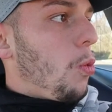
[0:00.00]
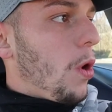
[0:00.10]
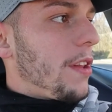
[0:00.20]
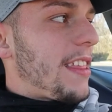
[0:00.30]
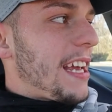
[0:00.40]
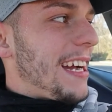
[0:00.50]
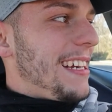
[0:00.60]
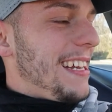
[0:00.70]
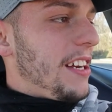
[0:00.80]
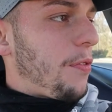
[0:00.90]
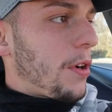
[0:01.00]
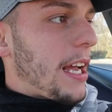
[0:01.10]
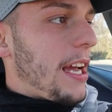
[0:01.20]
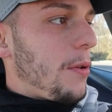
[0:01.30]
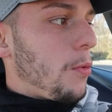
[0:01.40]
One thing I did
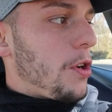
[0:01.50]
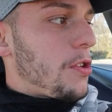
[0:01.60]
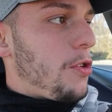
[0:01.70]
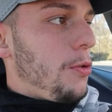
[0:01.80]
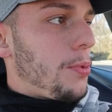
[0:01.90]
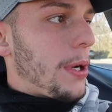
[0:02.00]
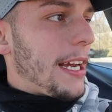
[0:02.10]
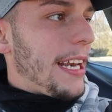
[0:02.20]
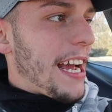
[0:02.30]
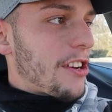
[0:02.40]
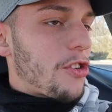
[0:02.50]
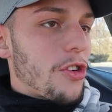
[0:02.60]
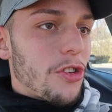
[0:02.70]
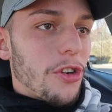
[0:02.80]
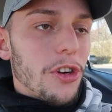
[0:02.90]
forget was to bring an
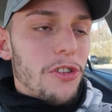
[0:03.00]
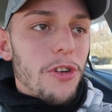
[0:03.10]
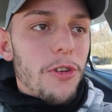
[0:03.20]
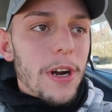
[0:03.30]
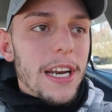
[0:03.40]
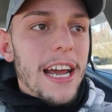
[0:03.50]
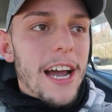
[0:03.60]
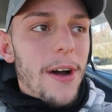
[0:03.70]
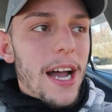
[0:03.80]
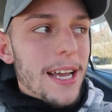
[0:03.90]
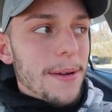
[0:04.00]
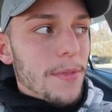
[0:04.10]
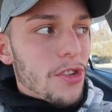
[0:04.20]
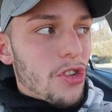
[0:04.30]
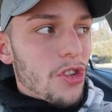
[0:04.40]
extra shirt. So right now I
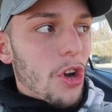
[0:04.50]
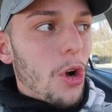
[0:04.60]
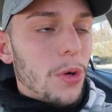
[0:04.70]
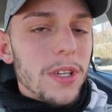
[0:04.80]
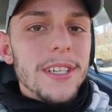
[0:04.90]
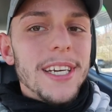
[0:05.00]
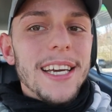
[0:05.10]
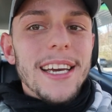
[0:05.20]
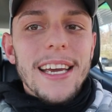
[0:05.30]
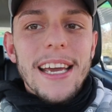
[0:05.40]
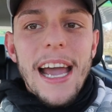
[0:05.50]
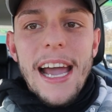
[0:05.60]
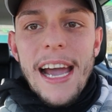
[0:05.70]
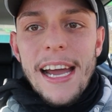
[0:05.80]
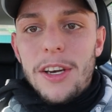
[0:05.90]
am soaked
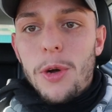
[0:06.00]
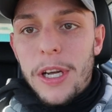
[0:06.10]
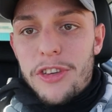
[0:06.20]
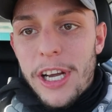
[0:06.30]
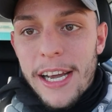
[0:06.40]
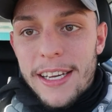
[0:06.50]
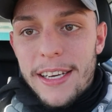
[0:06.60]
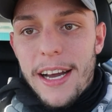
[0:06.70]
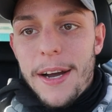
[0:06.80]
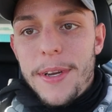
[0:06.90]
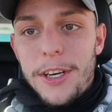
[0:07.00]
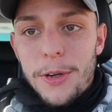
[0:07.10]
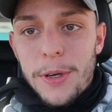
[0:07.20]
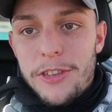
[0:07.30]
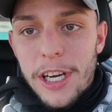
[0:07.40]
at Quick Check. I'm in a
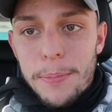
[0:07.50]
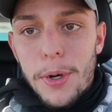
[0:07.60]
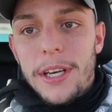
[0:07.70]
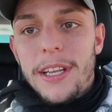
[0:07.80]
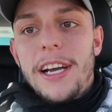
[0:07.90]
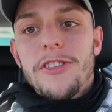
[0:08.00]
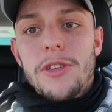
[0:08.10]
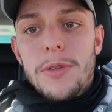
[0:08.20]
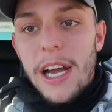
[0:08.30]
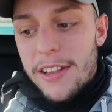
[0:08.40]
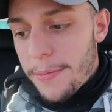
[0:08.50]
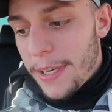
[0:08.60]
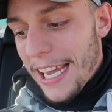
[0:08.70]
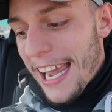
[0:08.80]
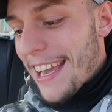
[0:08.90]
Quick Check parking lot, just got
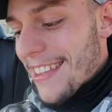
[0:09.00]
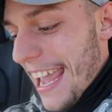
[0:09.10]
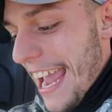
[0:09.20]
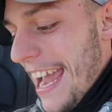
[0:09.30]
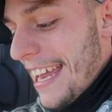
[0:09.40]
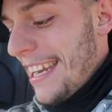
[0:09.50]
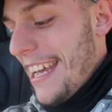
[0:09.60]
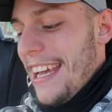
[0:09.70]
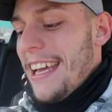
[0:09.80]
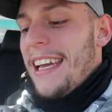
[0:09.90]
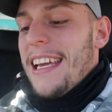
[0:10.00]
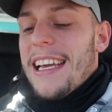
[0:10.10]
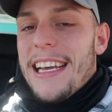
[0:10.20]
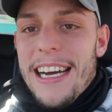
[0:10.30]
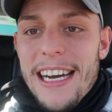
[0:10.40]
some gas and
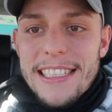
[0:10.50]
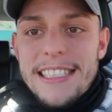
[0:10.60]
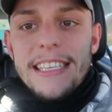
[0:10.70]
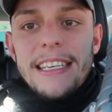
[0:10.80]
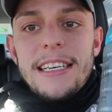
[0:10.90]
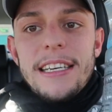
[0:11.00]
got